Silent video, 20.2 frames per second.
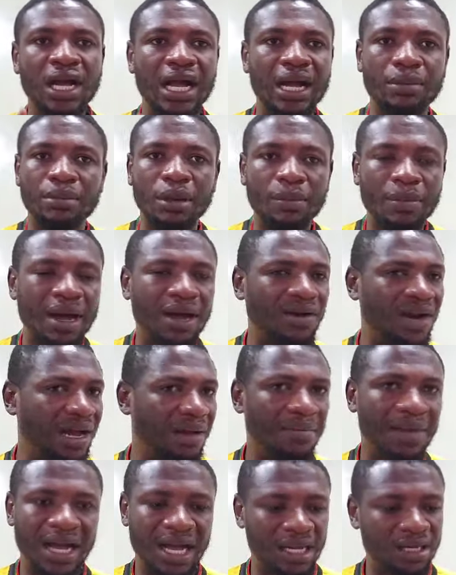um, Baba
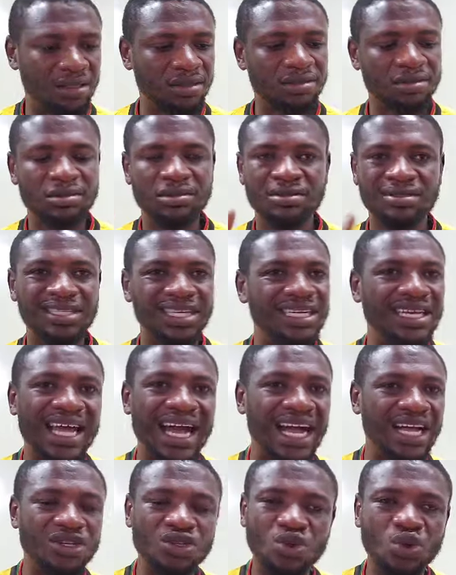Rahman,
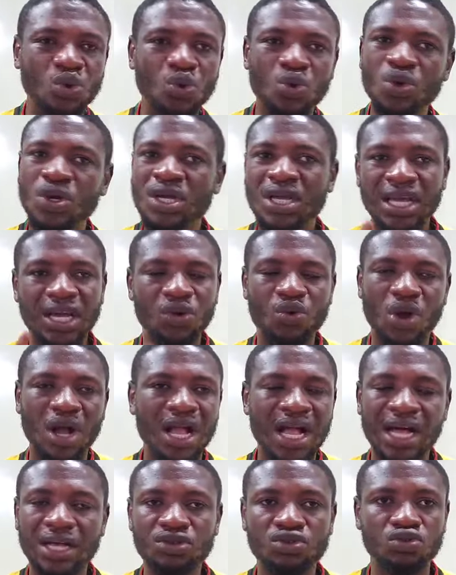and
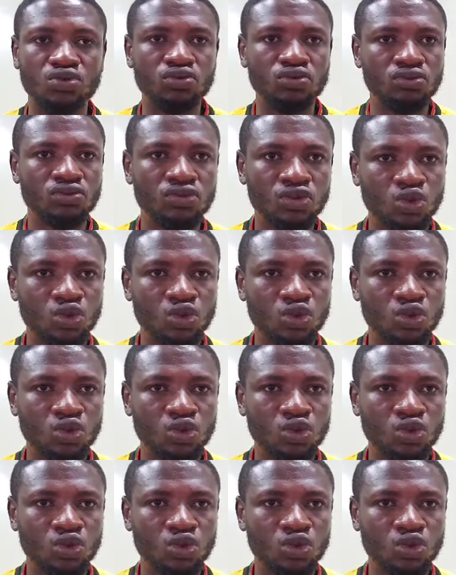Wakasu.